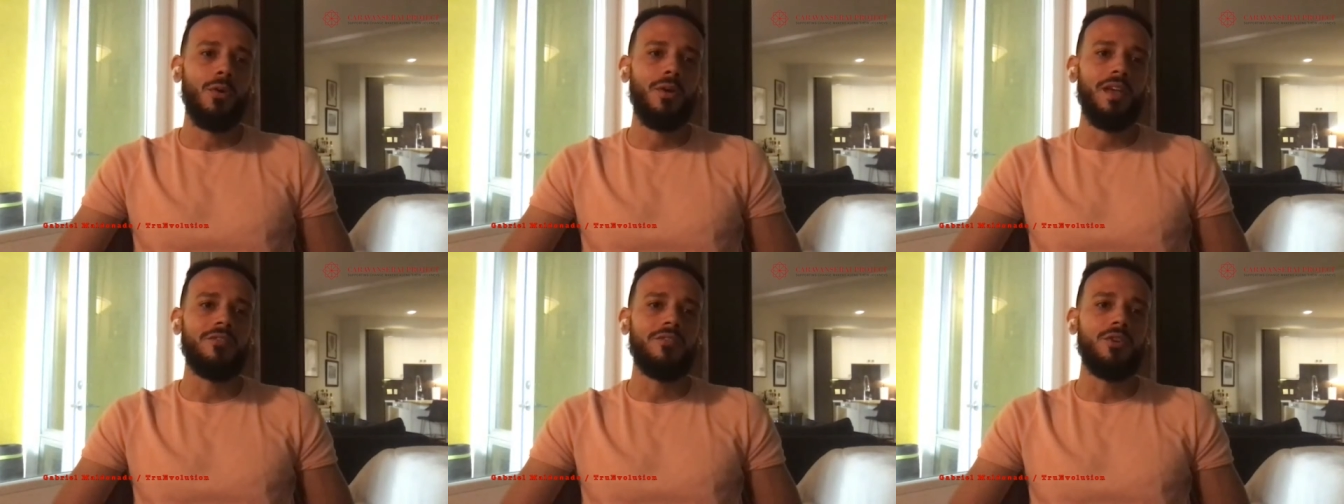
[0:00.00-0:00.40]

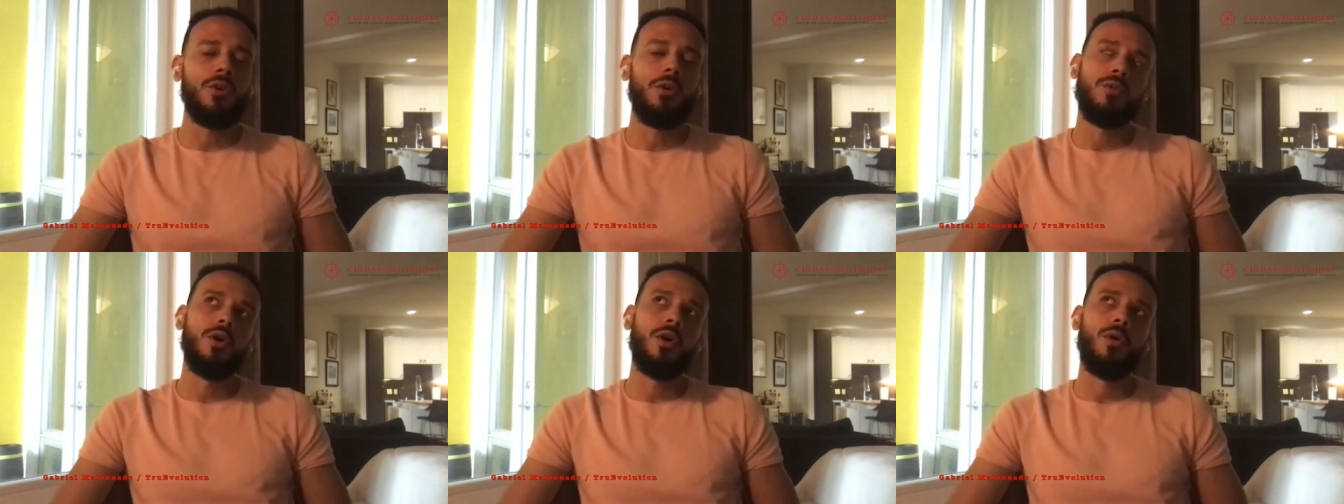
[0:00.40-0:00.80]
if you
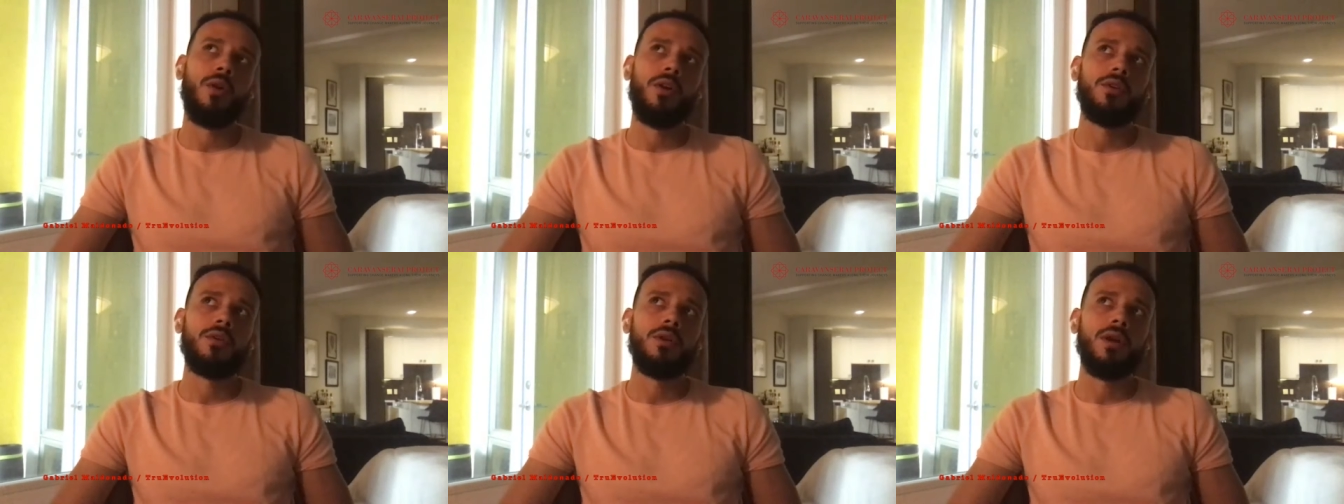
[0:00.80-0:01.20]
don't know
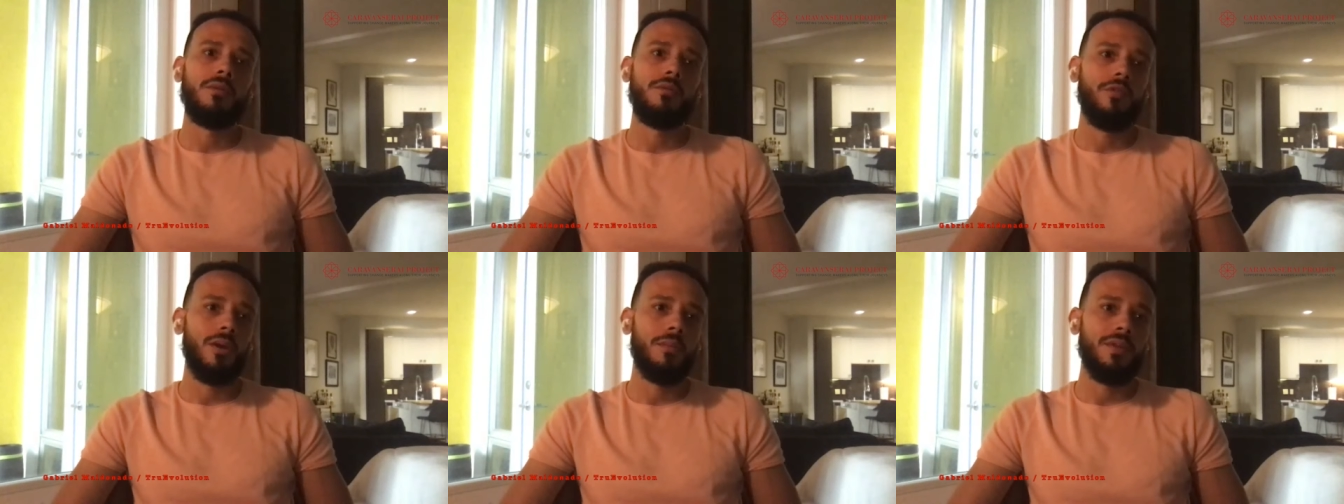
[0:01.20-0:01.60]
where you
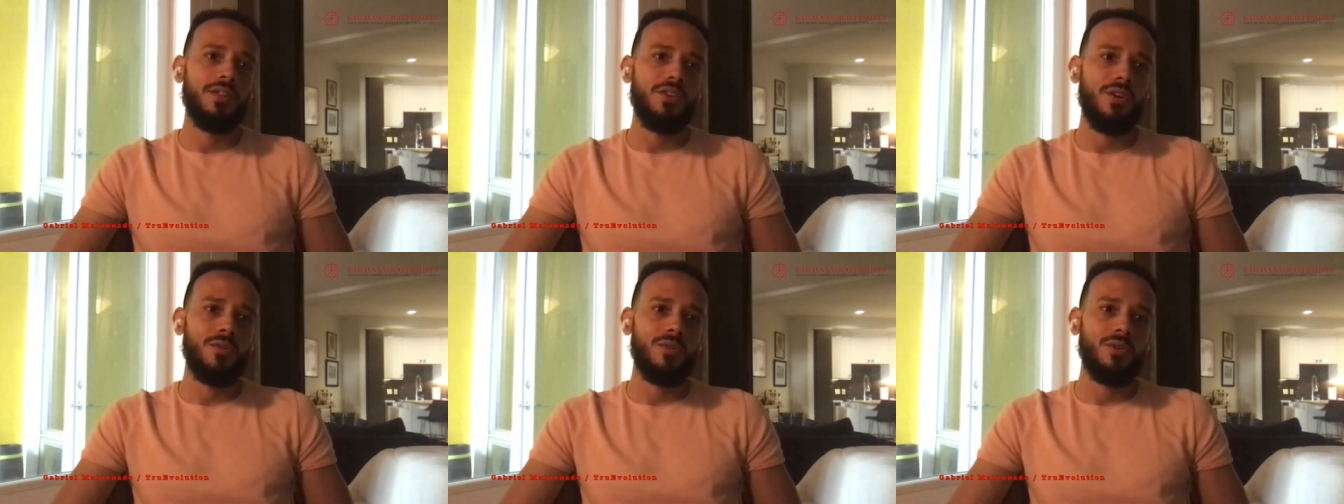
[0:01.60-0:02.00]
come from
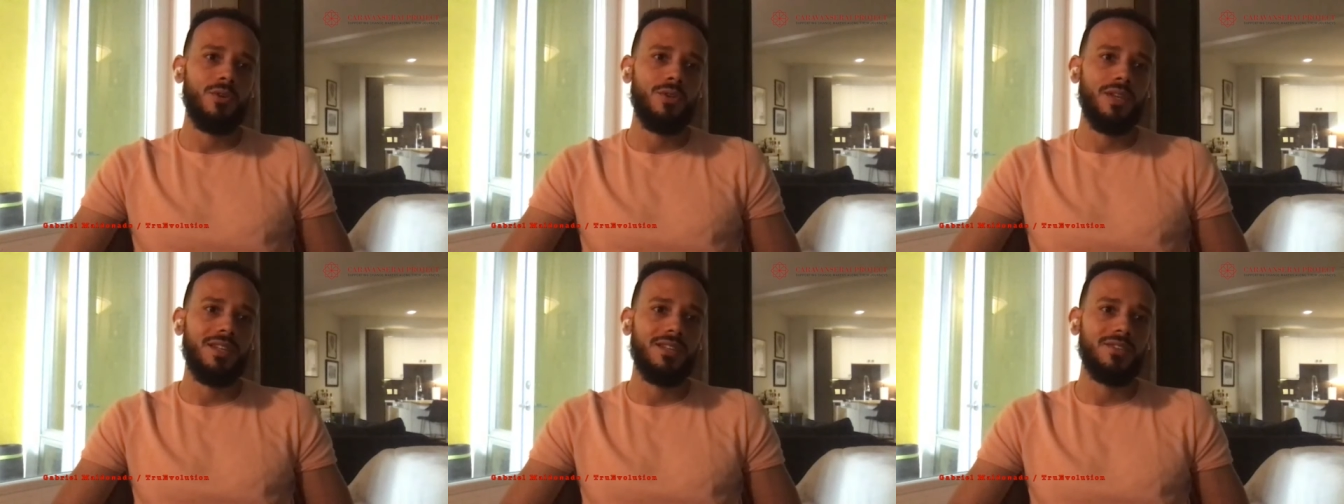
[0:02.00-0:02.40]
and you don't
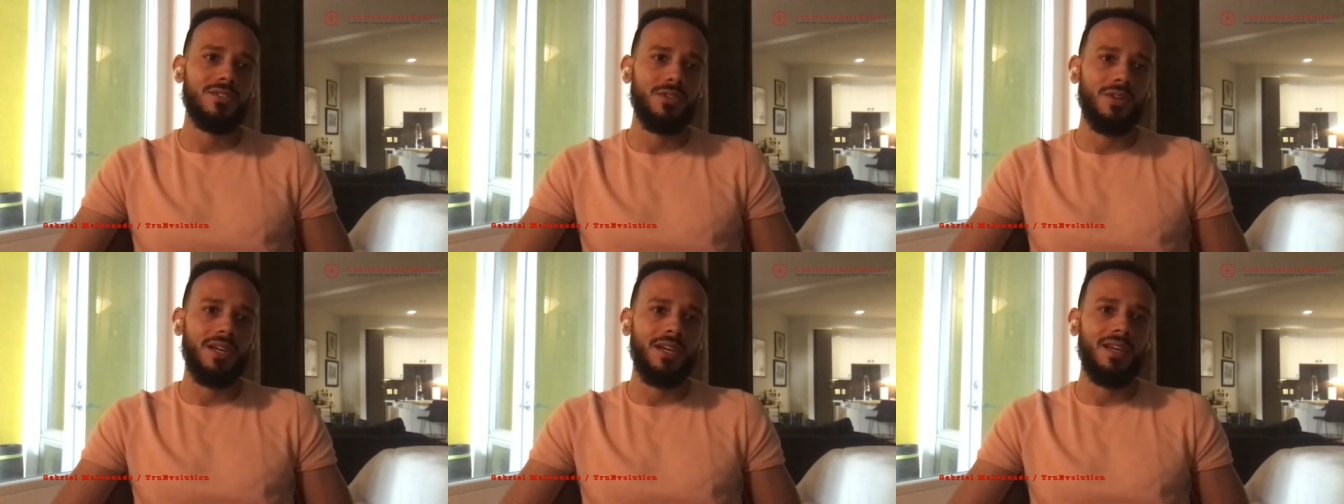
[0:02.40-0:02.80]
know the
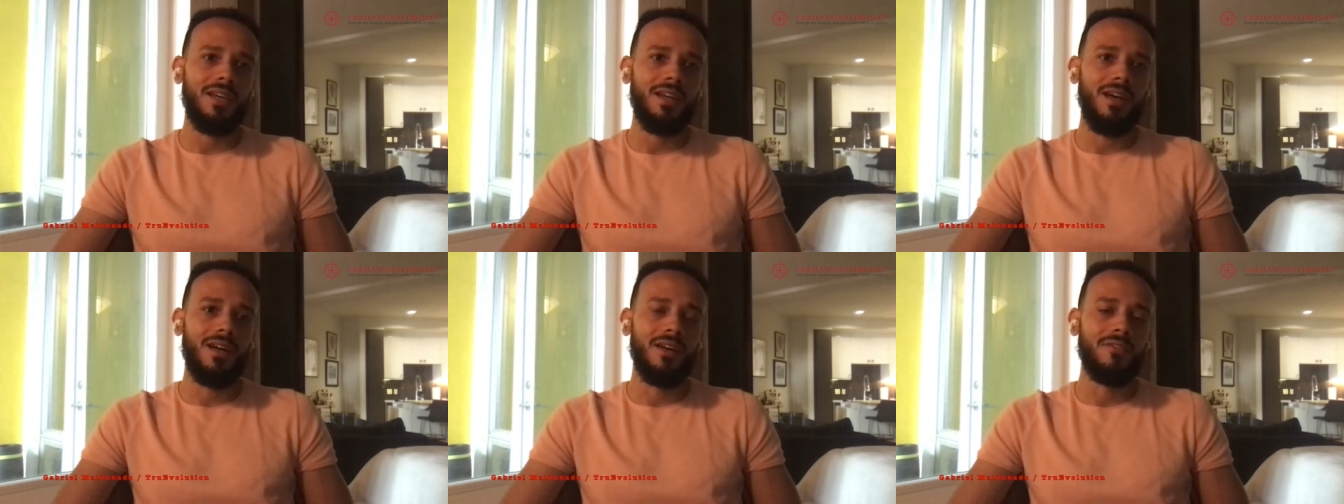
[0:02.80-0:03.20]

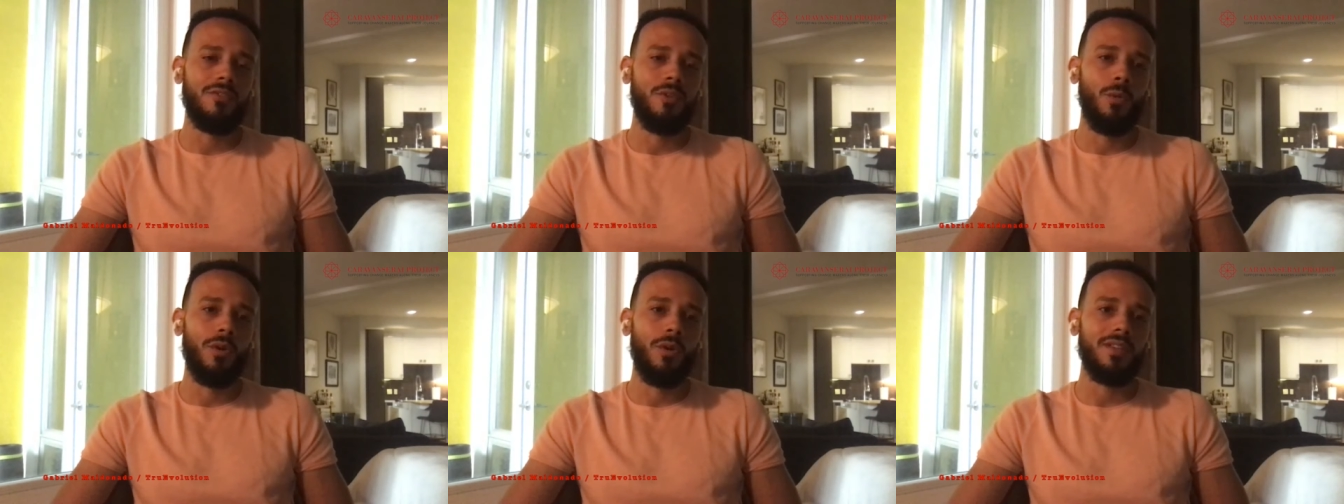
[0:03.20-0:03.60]
history of
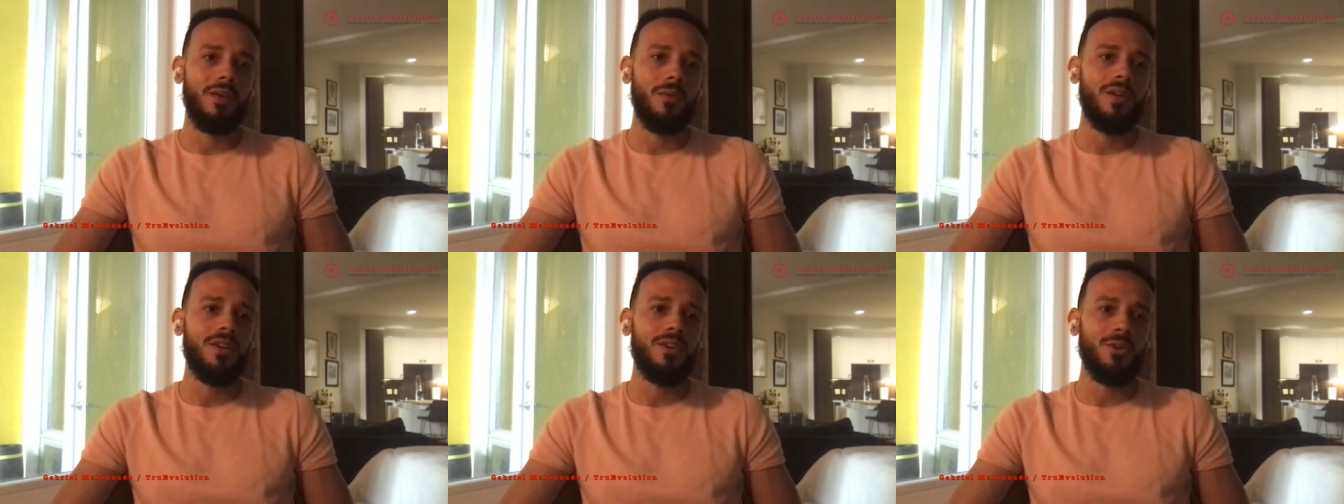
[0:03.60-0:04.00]
the work
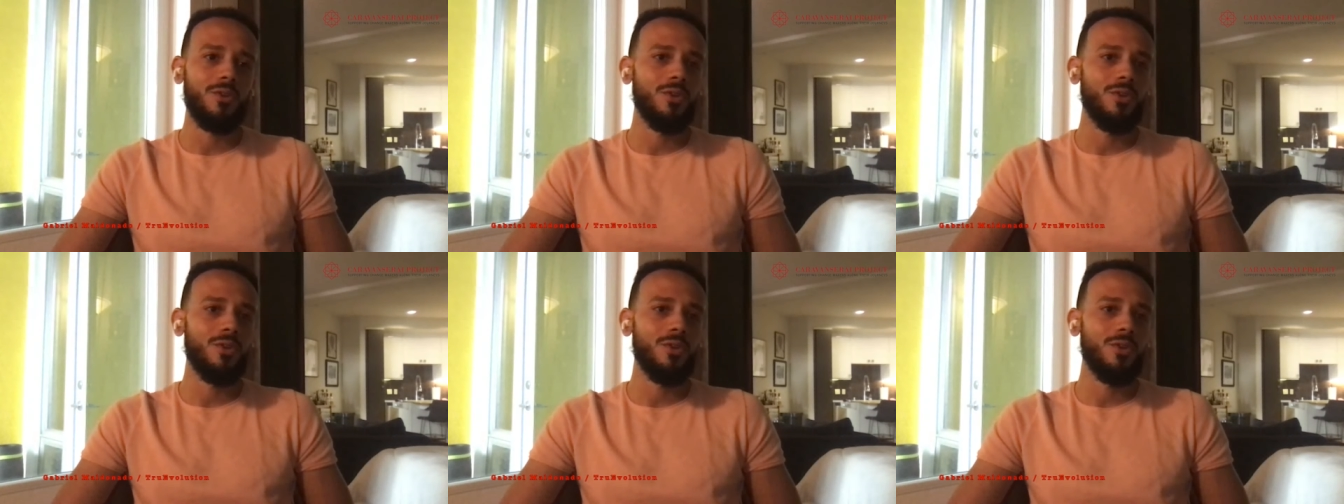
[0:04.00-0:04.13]
that we do,